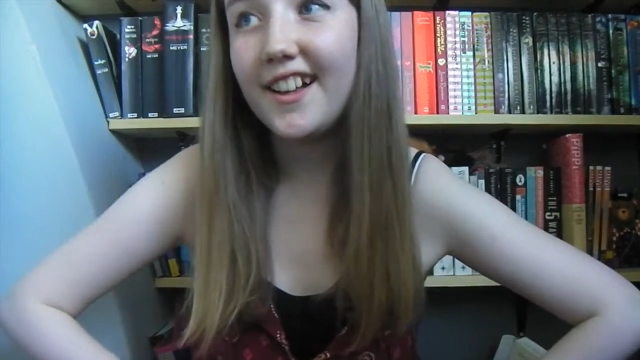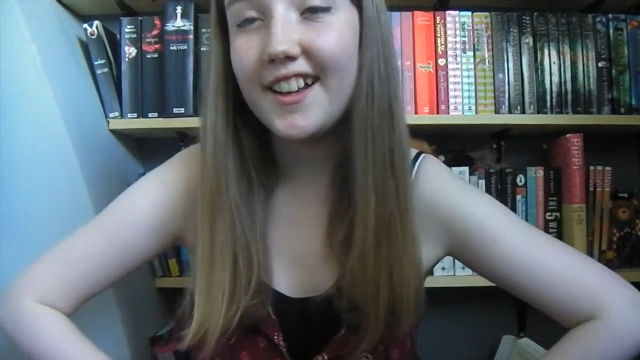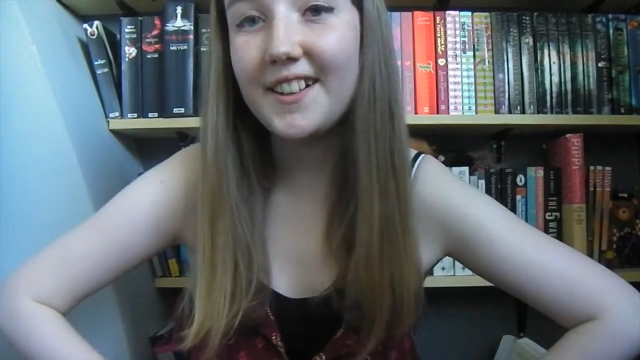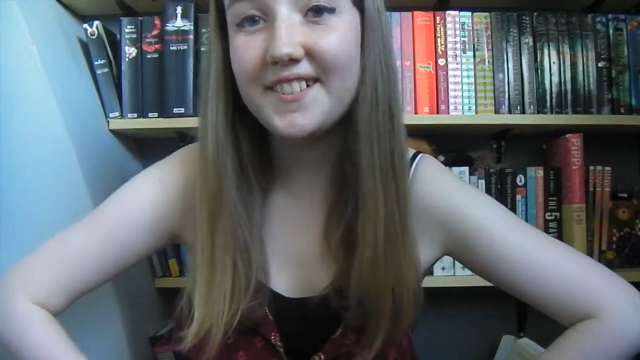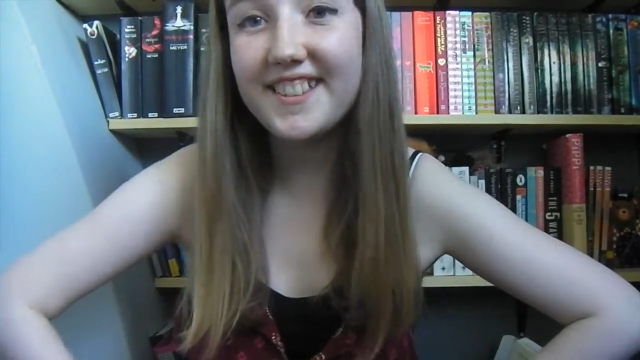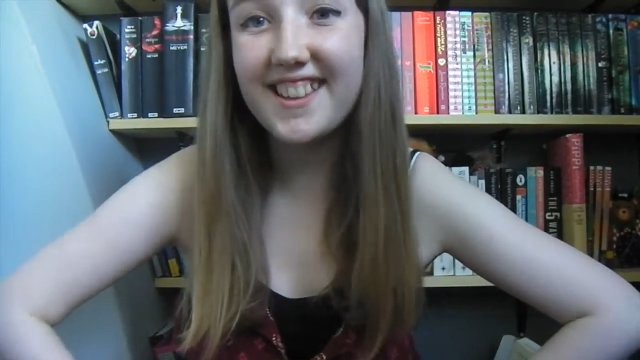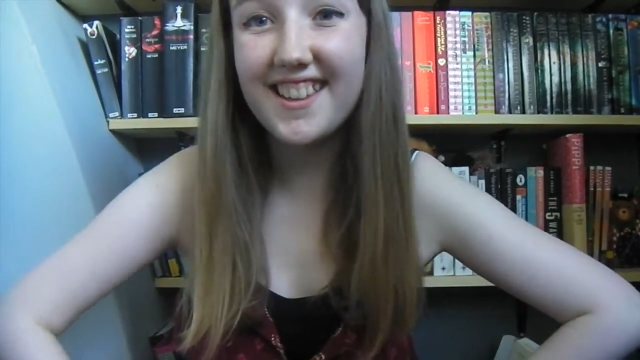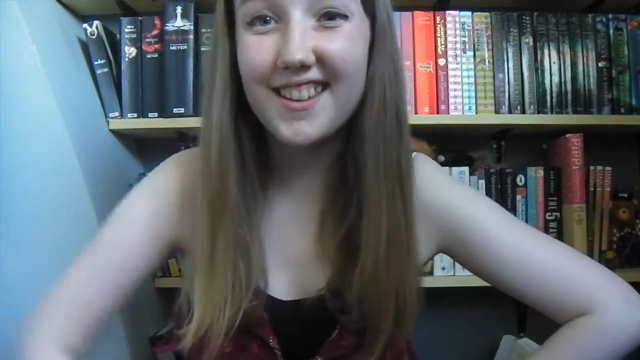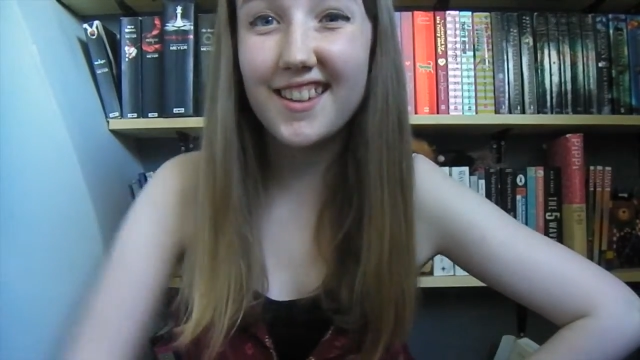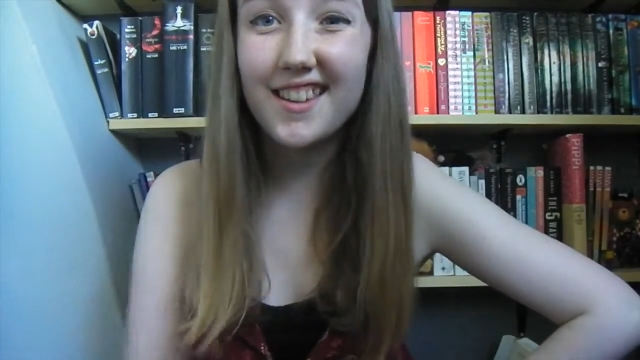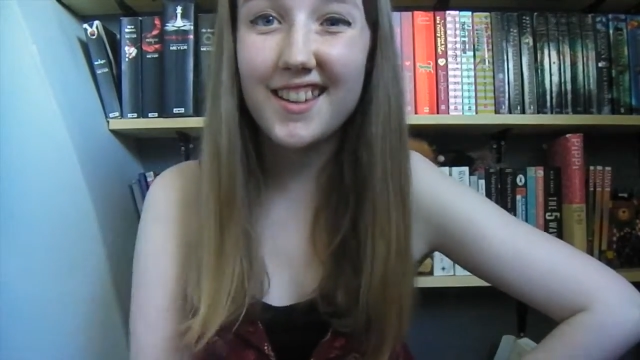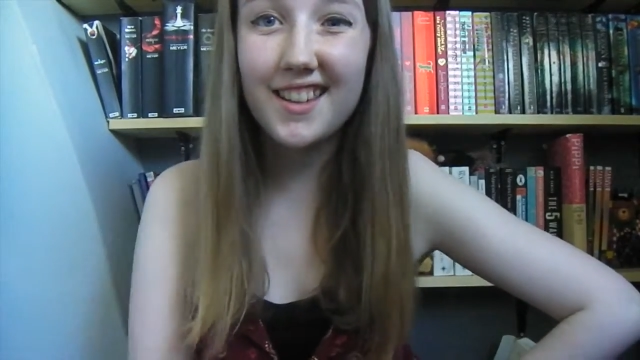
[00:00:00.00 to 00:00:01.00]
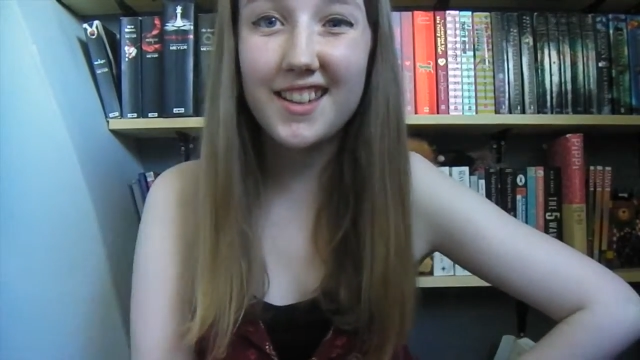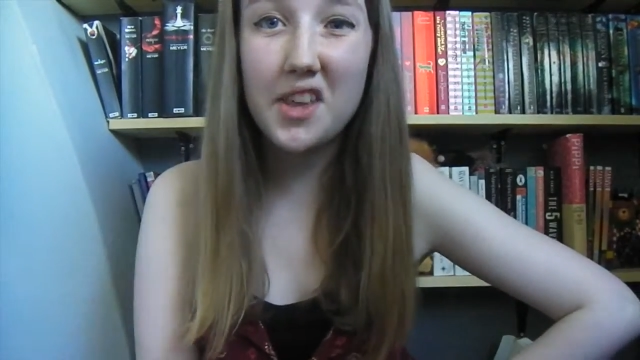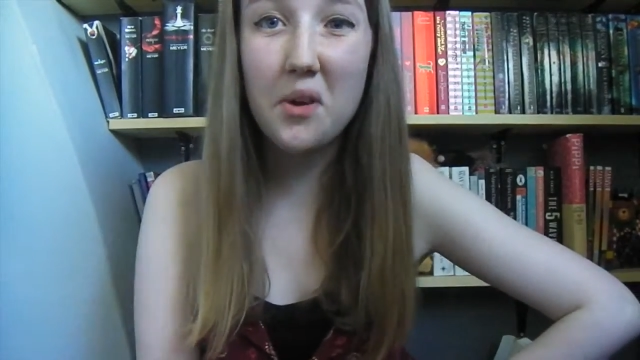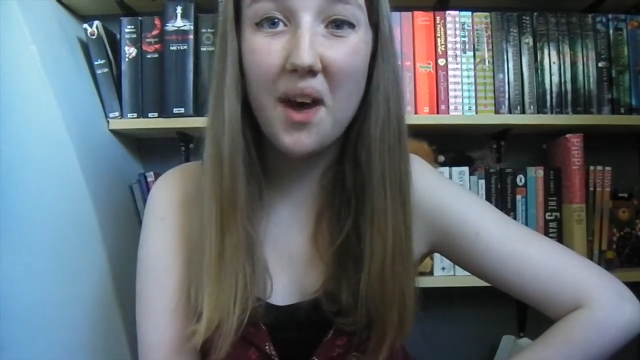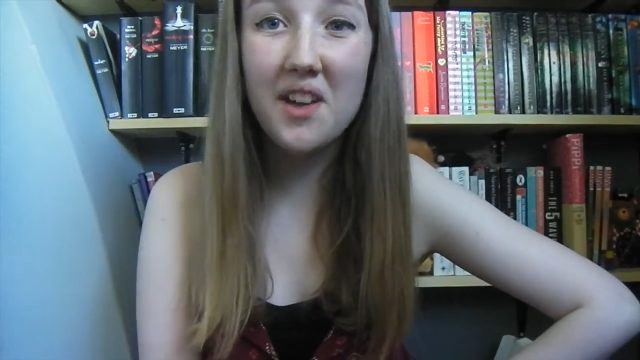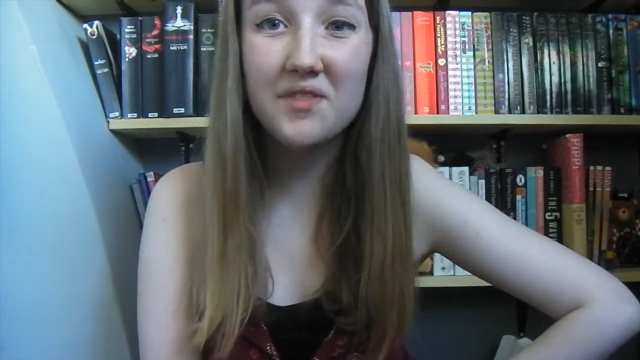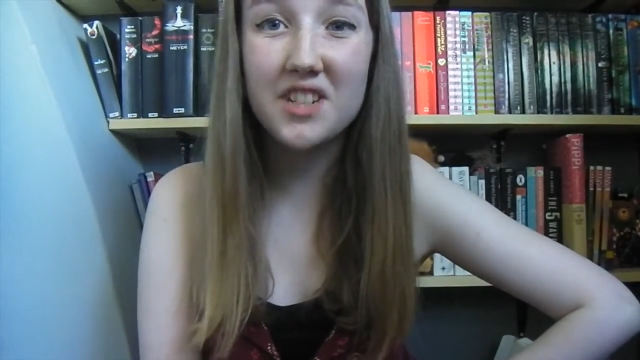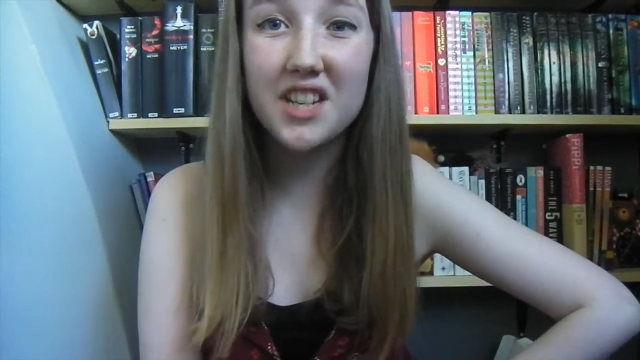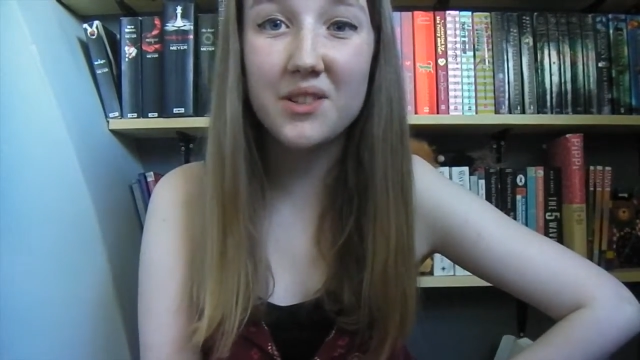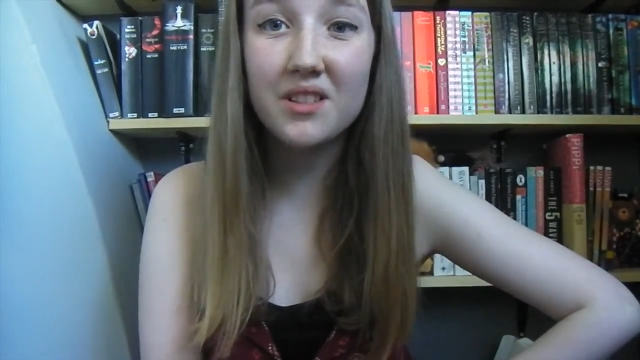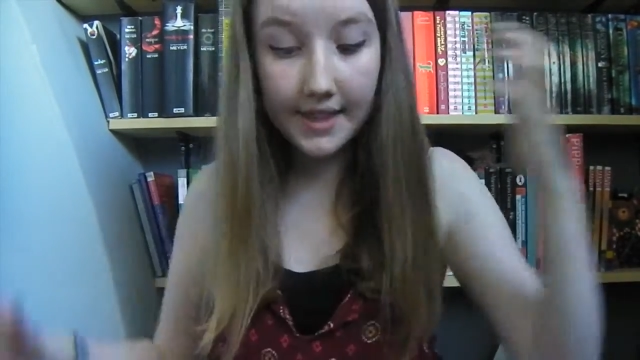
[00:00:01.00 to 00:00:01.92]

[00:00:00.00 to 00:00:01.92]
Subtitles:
And I was like, do you have to?